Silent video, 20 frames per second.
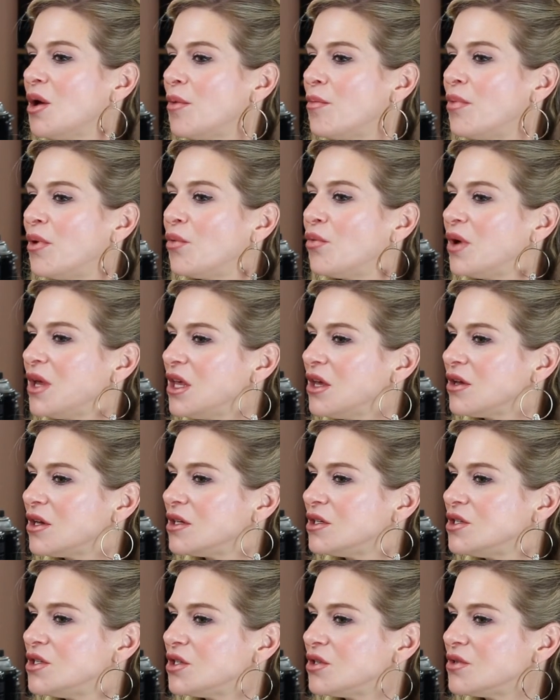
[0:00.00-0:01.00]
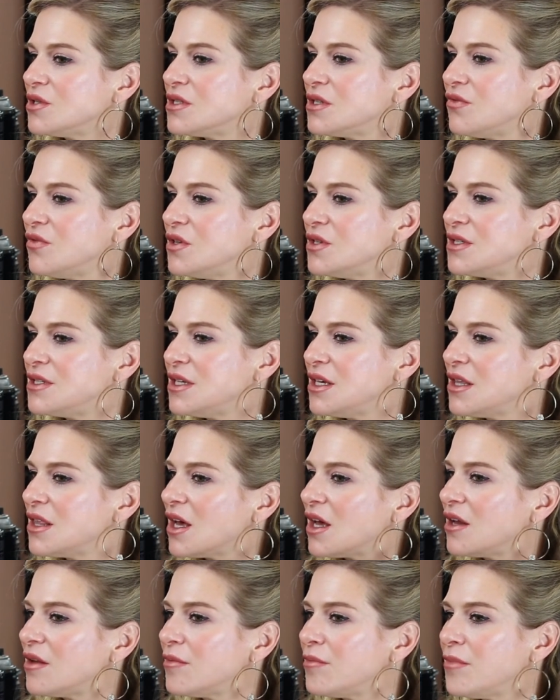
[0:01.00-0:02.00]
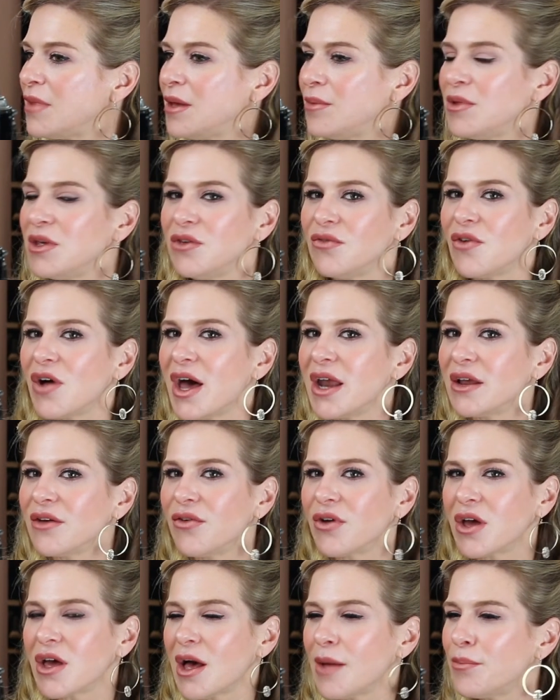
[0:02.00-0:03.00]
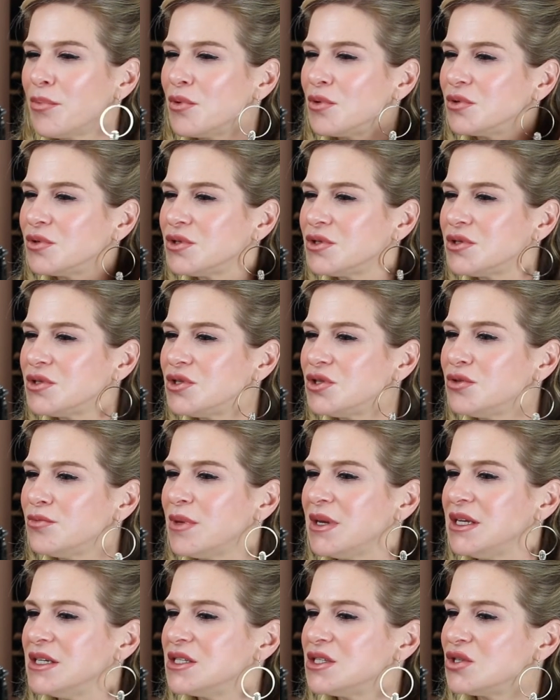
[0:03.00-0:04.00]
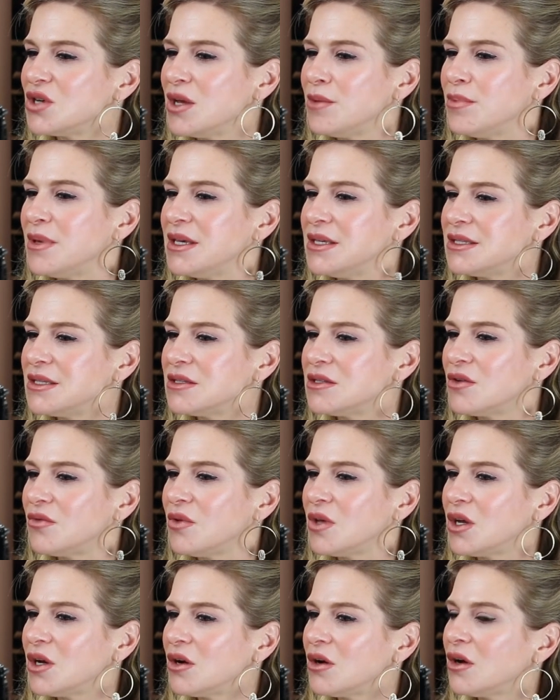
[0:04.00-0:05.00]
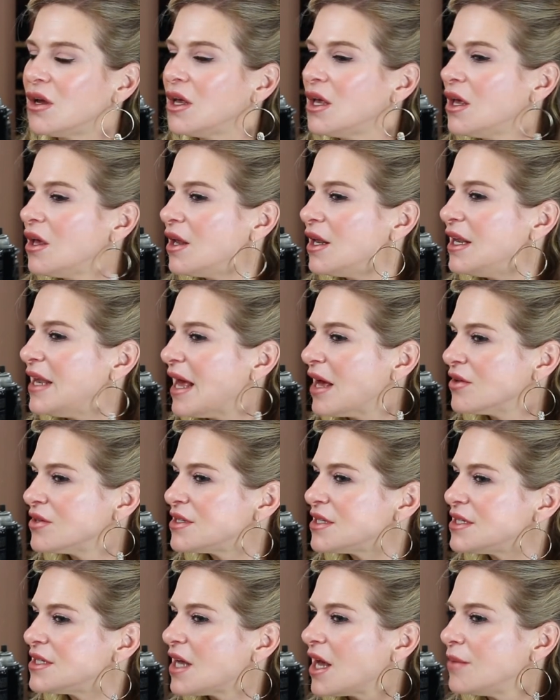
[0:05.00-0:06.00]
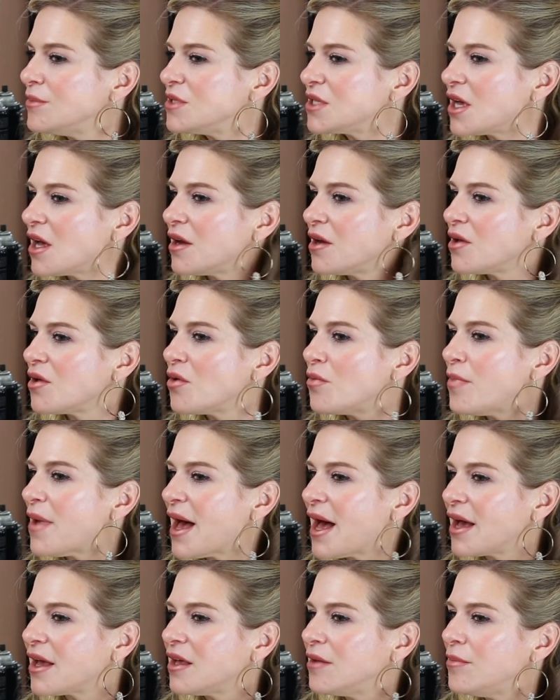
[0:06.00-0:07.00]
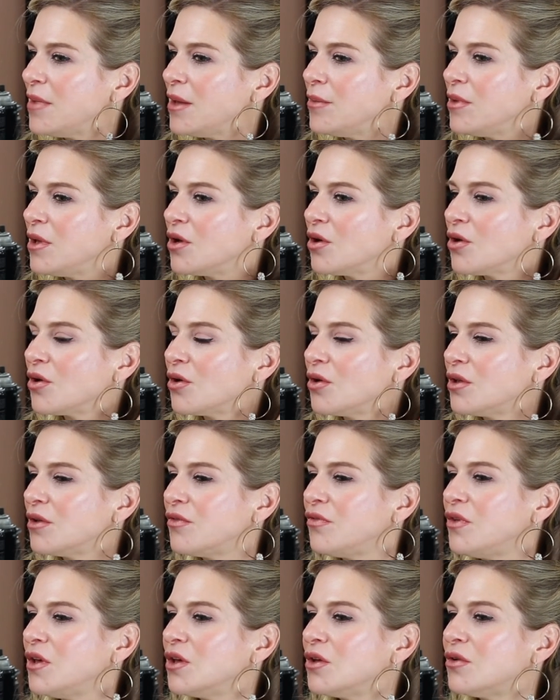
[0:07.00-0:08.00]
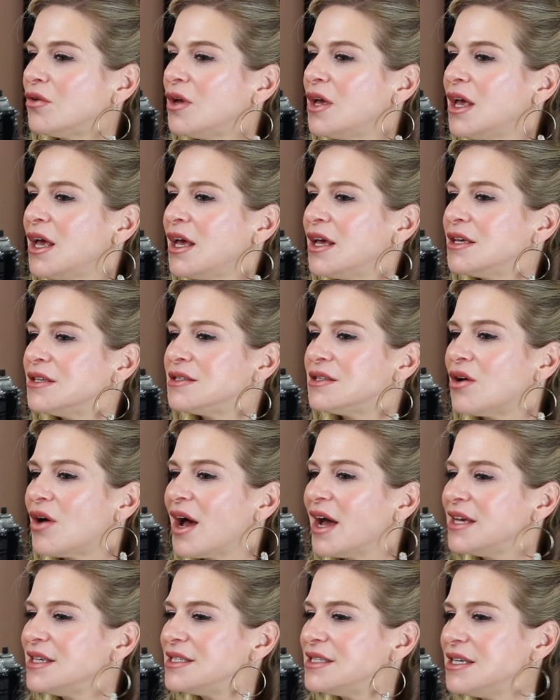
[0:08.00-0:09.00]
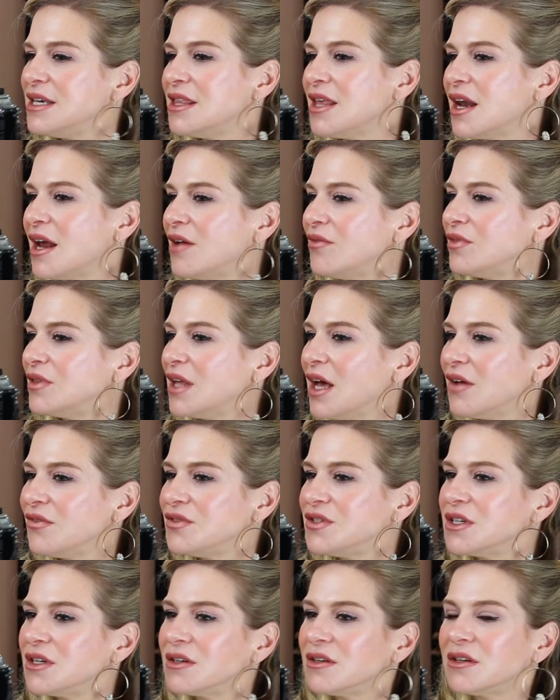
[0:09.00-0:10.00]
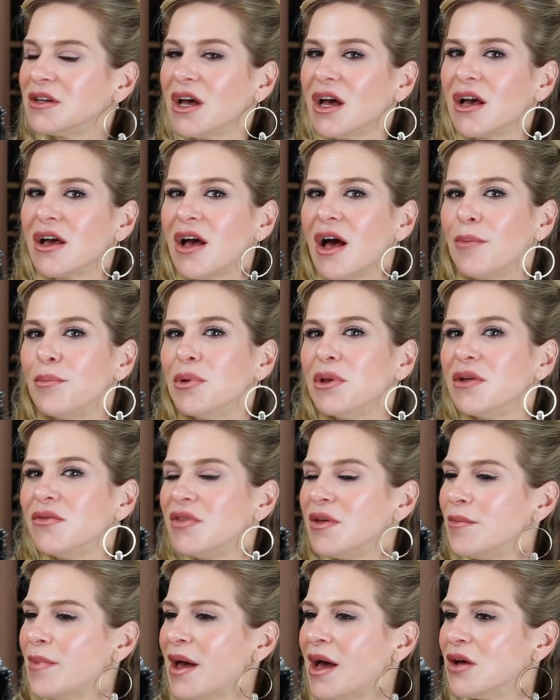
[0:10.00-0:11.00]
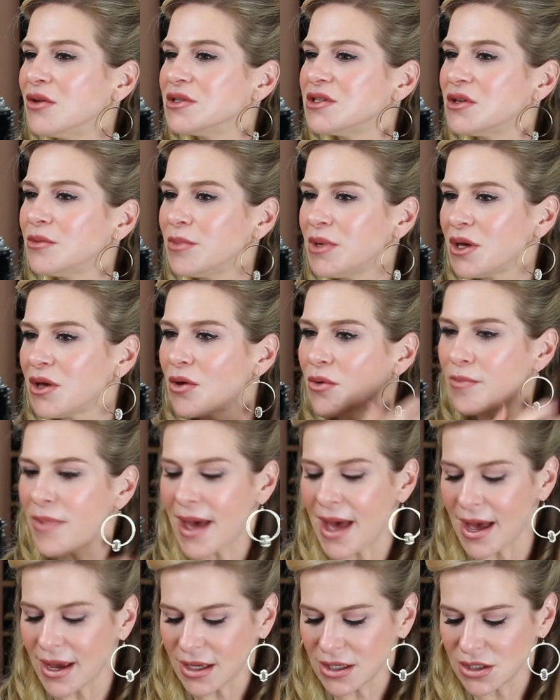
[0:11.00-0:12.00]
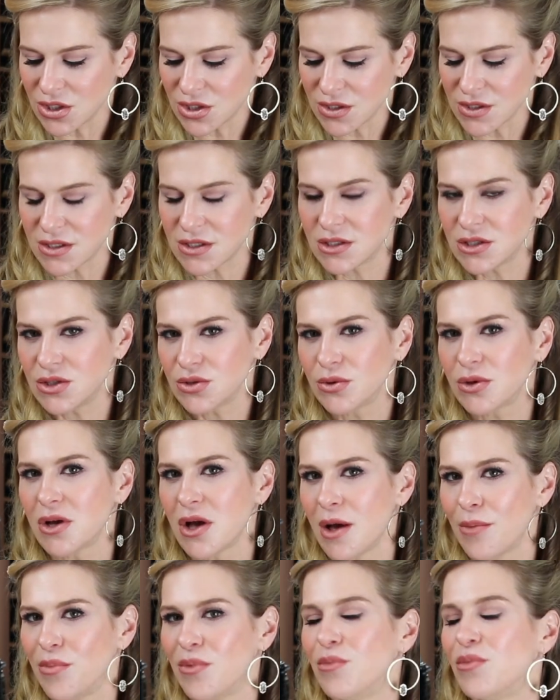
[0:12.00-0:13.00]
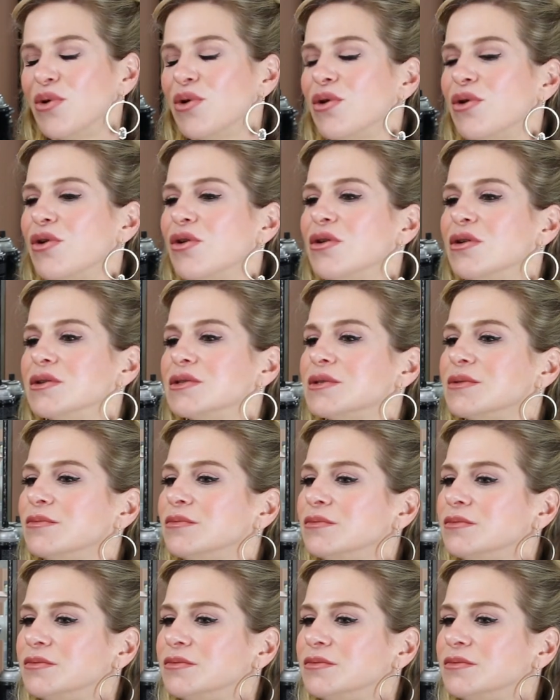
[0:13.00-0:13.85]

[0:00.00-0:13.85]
But what you can do is, if you see that maybe you've got a couple too many straight pieces over here, now's the time to kind of go back and maybe curl a few. So I see that I've left a couple of them out, so I'm going to go back and just do a couple more curls.